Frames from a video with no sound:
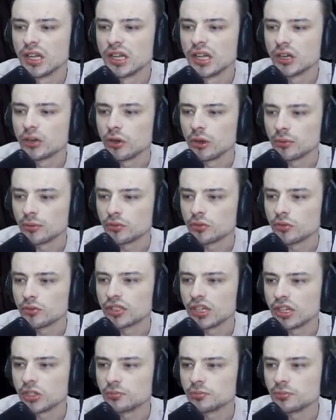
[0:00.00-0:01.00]
Equip.
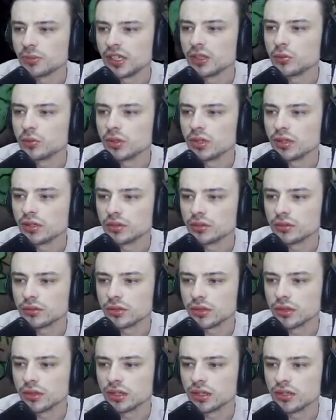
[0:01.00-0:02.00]
Crusader's Blade 1.
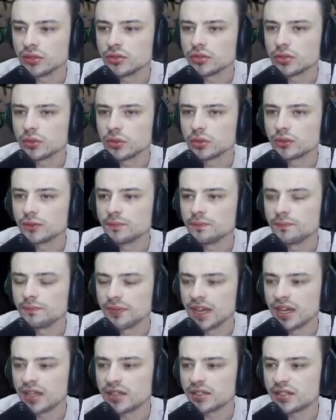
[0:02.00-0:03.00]
Oh, got a new sword.
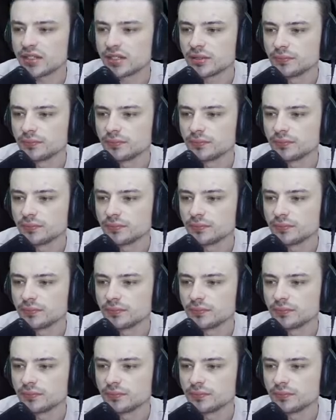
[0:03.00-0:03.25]
Nice.